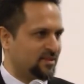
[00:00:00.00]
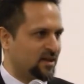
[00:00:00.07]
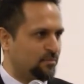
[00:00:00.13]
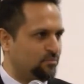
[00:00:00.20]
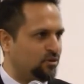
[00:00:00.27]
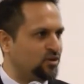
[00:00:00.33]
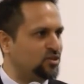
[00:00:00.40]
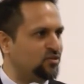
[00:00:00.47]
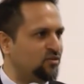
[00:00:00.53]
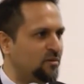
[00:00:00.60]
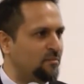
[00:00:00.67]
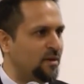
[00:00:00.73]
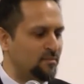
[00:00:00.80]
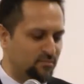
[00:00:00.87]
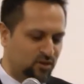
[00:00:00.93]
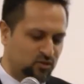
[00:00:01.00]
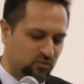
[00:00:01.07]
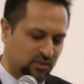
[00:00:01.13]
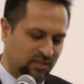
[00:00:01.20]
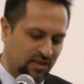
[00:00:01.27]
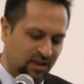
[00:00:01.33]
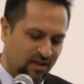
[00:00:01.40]
A person remembers
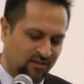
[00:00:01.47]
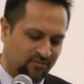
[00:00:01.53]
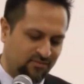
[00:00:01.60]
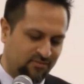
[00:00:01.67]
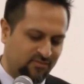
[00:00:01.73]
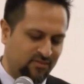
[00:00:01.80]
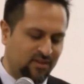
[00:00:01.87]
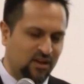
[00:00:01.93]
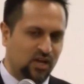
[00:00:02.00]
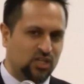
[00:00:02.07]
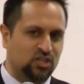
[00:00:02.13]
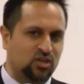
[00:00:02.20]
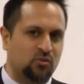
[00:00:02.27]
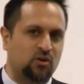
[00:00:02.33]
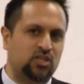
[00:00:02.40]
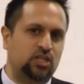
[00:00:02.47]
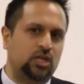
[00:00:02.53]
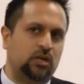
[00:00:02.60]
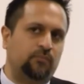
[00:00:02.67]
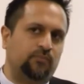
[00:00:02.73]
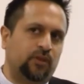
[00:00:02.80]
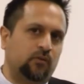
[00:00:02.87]
what they love. So what
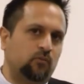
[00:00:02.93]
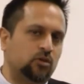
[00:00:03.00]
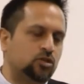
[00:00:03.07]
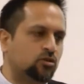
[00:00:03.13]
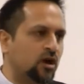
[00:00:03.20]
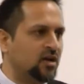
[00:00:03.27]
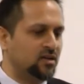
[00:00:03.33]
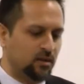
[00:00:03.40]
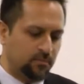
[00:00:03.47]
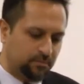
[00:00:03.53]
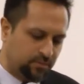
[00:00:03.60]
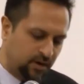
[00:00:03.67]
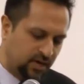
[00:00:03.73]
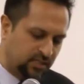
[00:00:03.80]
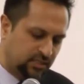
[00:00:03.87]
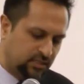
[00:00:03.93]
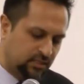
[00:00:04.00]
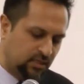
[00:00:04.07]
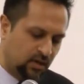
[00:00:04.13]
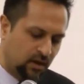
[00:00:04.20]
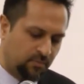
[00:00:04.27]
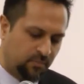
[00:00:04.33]
she was trying to
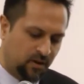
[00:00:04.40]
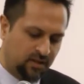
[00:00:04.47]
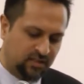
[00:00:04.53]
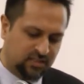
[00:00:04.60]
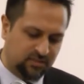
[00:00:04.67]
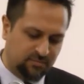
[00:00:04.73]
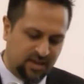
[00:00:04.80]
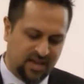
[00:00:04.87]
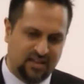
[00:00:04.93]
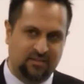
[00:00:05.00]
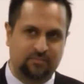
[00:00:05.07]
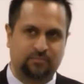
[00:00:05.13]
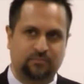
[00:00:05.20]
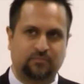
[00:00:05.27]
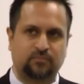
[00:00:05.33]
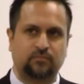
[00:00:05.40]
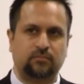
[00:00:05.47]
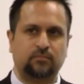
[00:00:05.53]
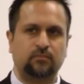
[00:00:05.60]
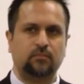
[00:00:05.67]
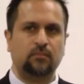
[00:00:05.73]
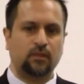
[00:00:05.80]
impress upon this man
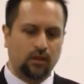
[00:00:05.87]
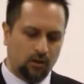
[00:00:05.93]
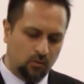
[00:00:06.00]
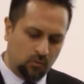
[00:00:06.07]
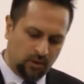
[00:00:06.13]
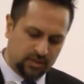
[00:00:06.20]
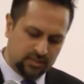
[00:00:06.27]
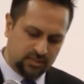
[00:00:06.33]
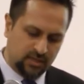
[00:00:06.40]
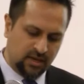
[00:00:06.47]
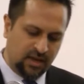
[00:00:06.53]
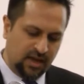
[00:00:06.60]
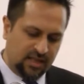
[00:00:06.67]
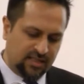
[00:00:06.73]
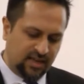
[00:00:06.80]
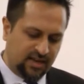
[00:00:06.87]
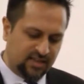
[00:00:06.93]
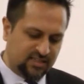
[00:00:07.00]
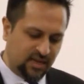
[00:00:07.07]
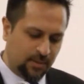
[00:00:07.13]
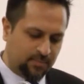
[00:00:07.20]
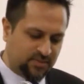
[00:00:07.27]
was that
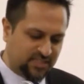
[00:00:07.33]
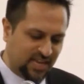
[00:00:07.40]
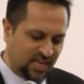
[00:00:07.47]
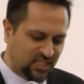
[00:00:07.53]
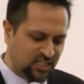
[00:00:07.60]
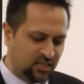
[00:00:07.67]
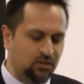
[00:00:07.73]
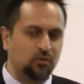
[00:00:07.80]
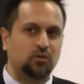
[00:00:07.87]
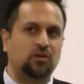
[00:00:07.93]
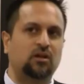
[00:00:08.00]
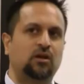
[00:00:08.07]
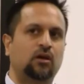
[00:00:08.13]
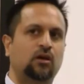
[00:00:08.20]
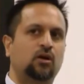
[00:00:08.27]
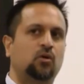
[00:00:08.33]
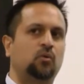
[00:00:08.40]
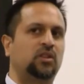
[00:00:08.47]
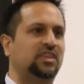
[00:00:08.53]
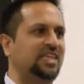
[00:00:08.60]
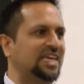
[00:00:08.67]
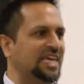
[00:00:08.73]
his obsession
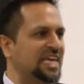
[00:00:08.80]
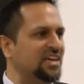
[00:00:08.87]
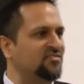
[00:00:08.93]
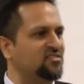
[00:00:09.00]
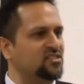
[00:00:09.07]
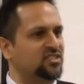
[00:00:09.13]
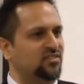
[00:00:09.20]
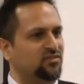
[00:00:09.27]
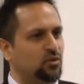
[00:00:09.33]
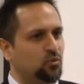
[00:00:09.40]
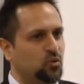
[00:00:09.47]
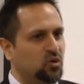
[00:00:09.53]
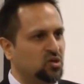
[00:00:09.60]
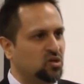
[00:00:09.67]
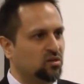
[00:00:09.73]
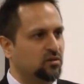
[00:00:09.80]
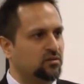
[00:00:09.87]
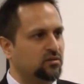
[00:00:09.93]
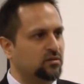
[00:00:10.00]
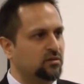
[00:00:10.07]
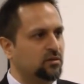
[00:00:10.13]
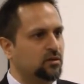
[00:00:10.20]
with the evils of the
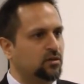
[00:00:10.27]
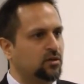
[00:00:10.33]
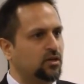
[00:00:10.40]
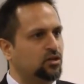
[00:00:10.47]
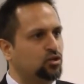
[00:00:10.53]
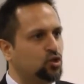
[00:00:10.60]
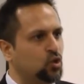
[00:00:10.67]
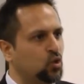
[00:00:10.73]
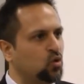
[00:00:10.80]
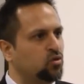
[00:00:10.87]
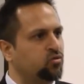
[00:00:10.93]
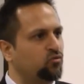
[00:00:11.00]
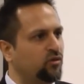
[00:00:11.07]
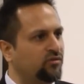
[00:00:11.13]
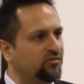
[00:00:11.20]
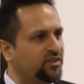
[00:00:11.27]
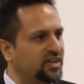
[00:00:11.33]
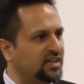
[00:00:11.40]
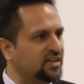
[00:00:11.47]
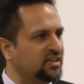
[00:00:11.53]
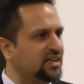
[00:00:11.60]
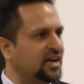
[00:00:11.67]
world in truth
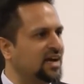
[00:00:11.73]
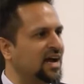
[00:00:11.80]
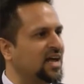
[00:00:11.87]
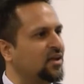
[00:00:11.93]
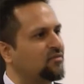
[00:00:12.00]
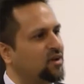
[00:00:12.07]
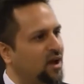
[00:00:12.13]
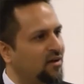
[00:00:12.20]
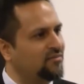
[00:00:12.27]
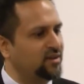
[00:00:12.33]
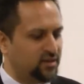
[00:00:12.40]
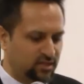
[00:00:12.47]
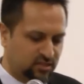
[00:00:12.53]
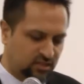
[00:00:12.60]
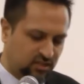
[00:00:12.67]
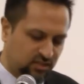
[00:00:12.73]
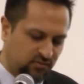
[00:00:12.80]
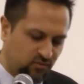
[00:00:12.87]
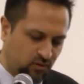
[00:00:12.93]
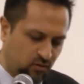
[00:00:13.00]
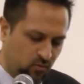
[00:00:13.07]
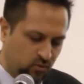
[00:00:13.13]
revealed a kind of covetousness
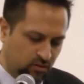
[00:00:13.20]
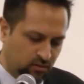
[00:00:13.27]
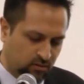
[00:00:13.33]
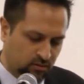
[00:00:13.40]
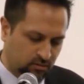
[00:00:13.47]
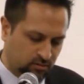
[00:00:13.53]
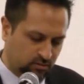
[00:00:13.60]
for the world.